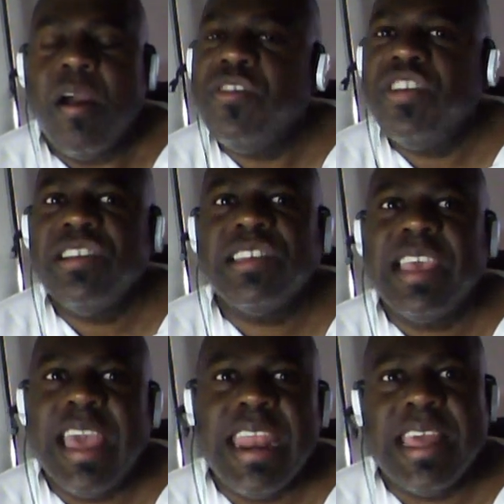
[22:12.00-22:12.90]
are
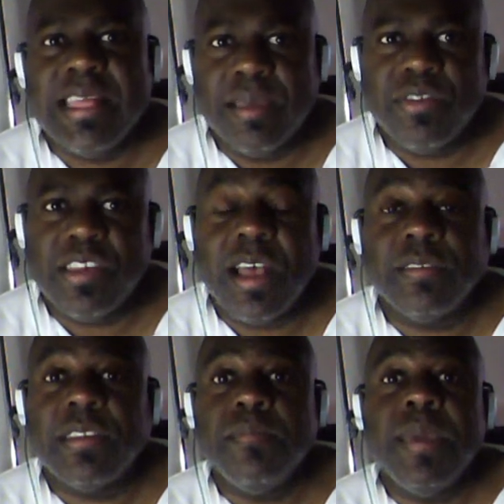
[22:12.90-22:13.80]
just kidding
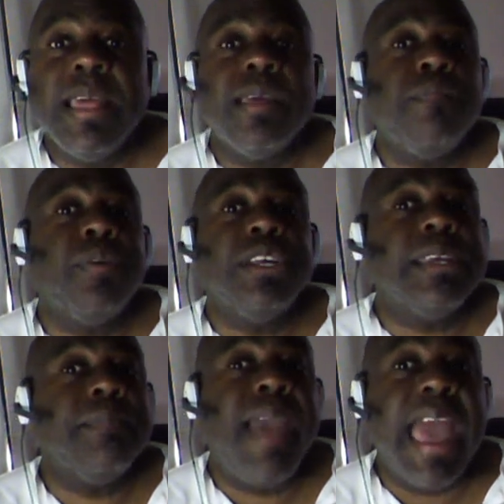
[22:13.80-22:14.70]
themselves. To me, they're
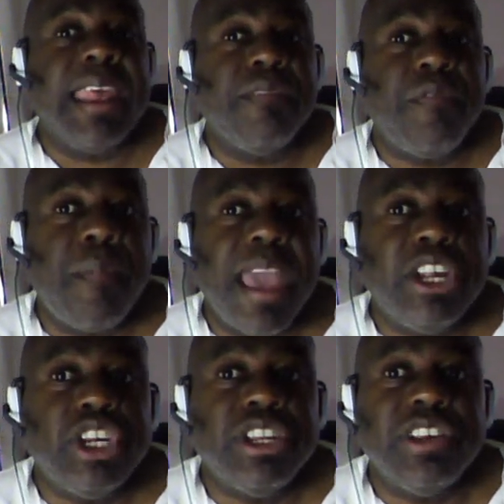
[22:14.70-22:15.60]
pushing bad
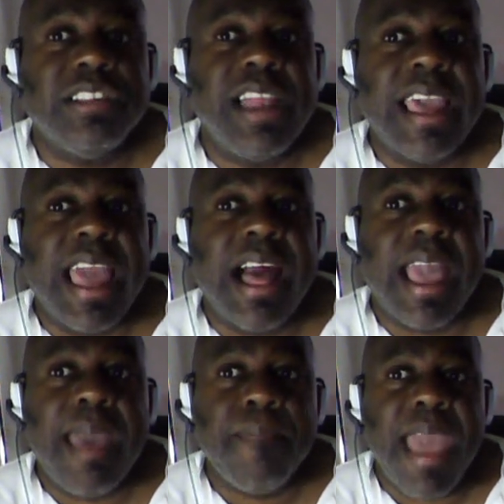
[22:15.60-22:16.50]
information just like Al
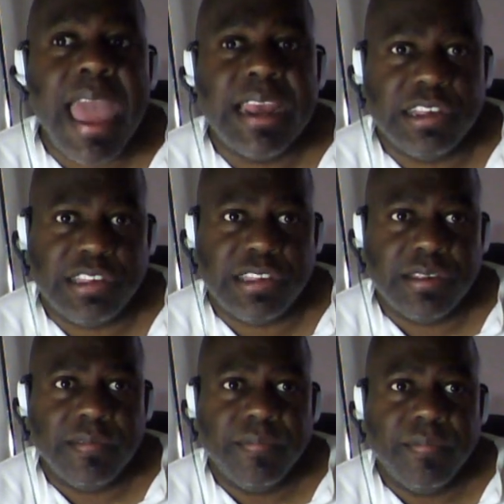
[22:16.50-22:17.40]
Campanis.